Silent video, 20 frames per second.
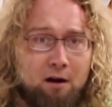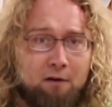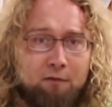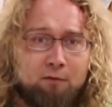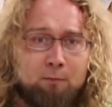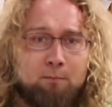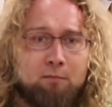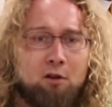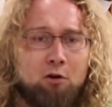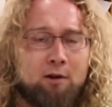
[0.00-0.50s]

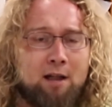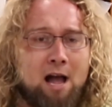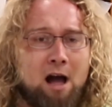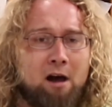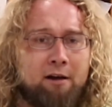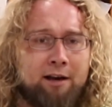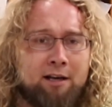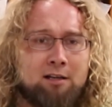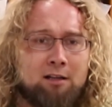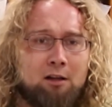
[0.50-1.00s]
From
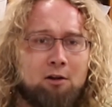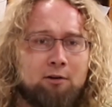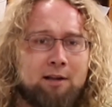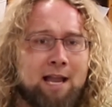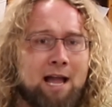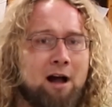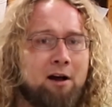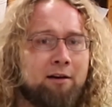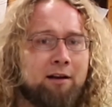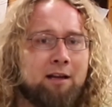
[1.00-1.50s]
locality to
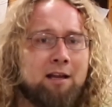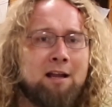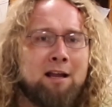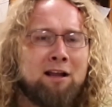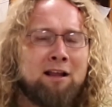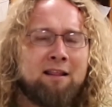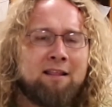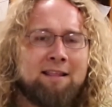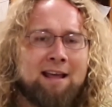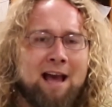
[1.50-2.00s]
locality,
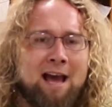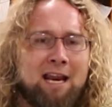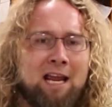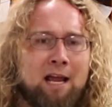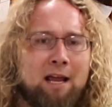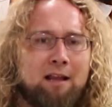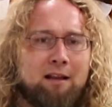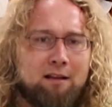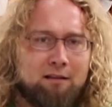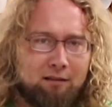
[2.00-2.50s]
that
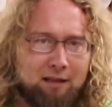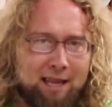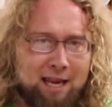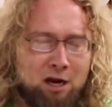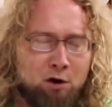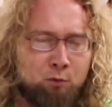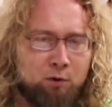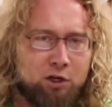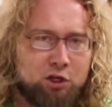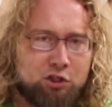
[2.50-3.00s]

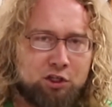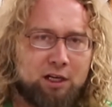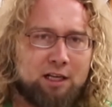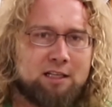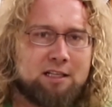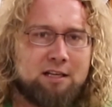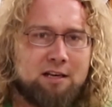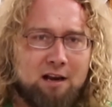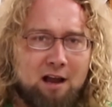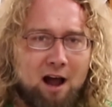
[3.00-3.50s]
language
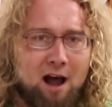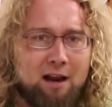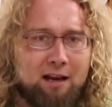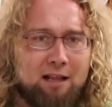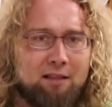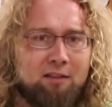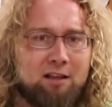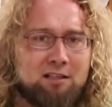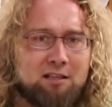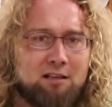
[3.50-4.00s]
is not
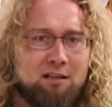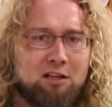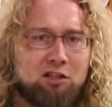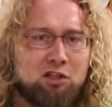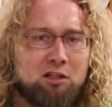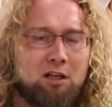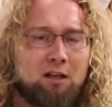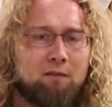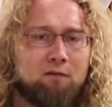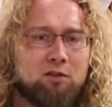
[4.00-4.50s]
in this
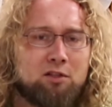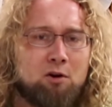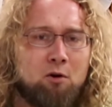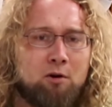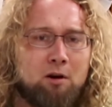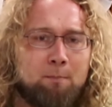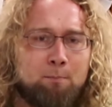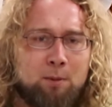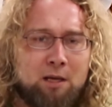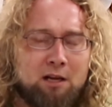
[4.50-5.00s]
initiative, so
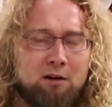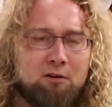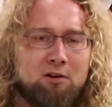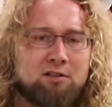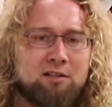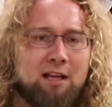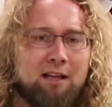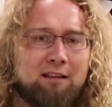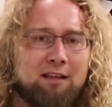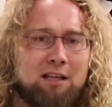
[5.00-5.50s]
it
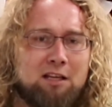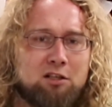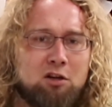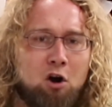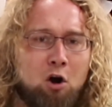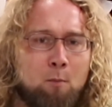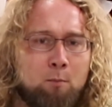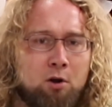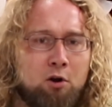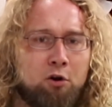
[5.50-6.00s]
appears that these
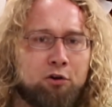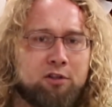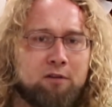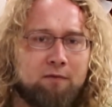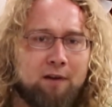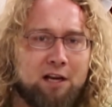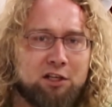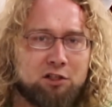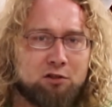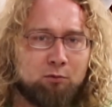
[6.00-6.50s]
home
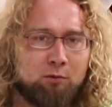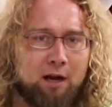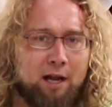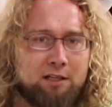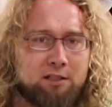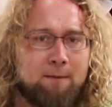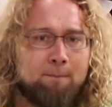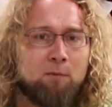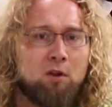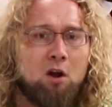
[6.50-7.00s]
cultivation
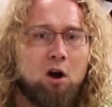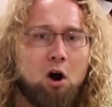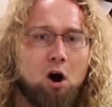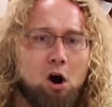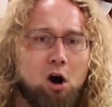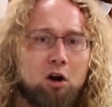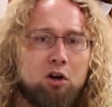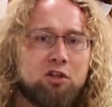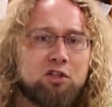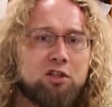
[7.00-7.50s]
rights
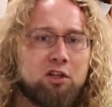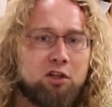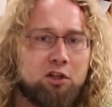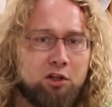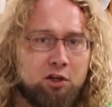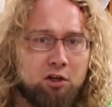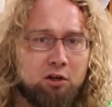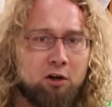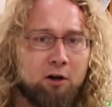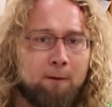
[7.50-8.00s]
are
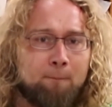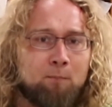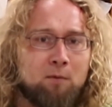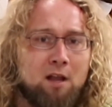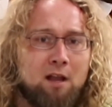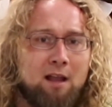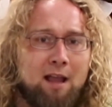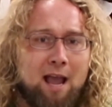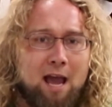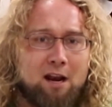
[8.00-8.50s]
secure,
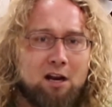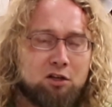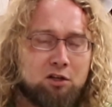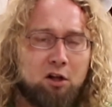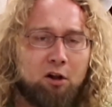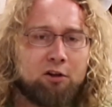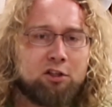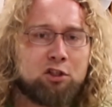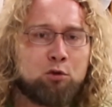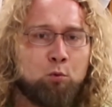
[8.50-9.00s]
and
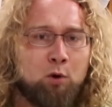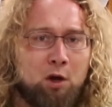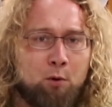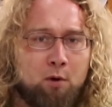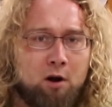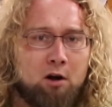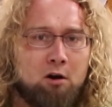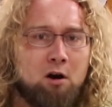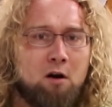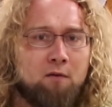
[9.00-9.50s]
adults
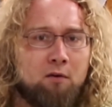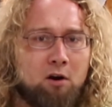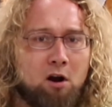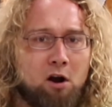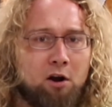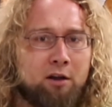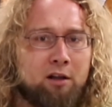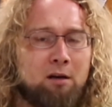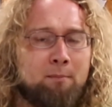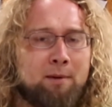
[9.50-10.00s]
21 and over
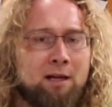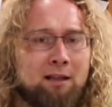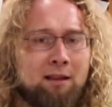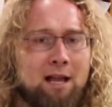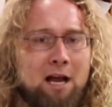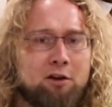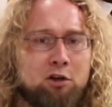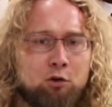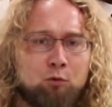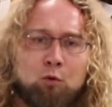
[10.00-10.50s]
are going to be
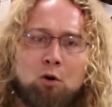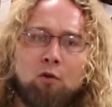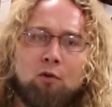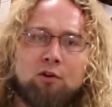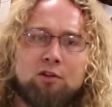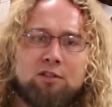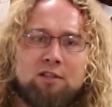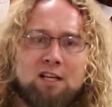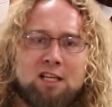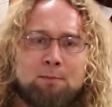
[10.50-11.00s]
allowed to grow
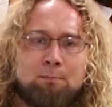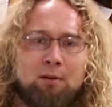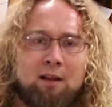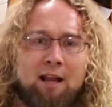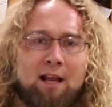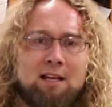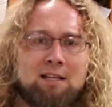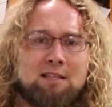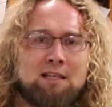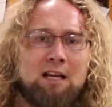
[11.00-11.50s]
their 6
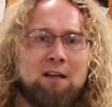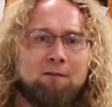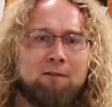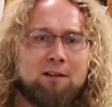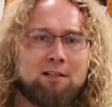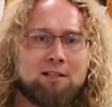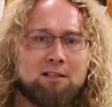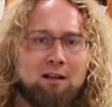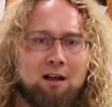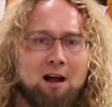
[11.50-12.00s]
plants if
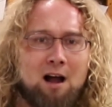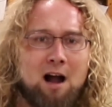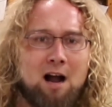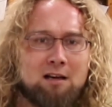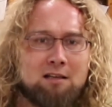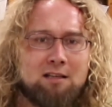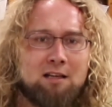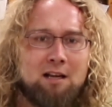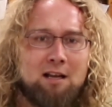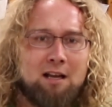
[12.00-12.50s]
it's
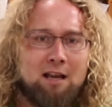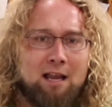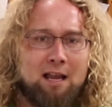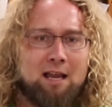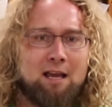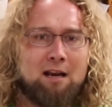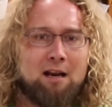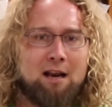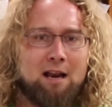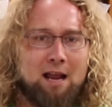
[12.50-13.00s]
locked
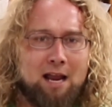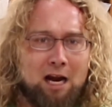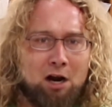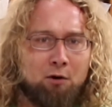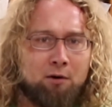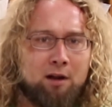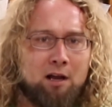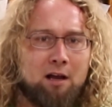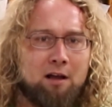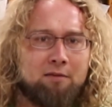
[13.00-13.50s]
in an
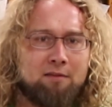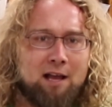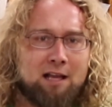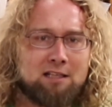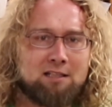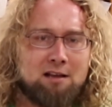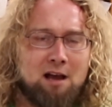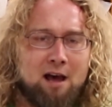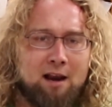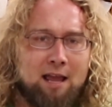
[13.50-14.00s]
area
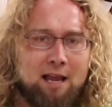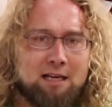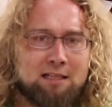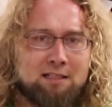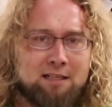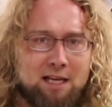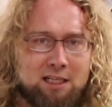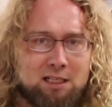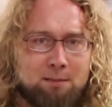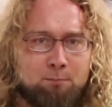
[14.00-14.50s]
that's not
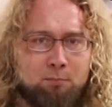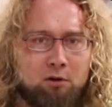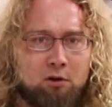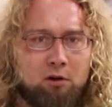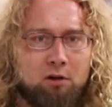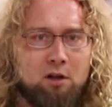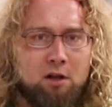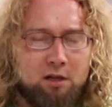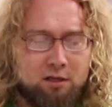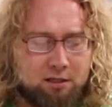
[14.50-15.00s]

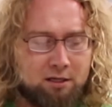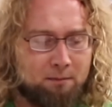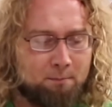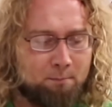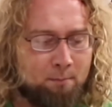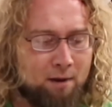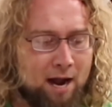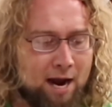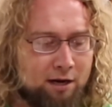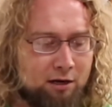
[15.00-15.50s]
accessible to
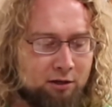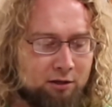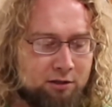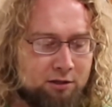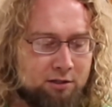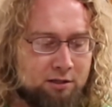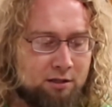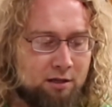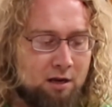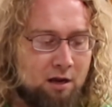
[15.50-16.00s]

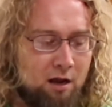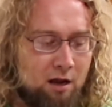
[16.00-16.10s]
minors.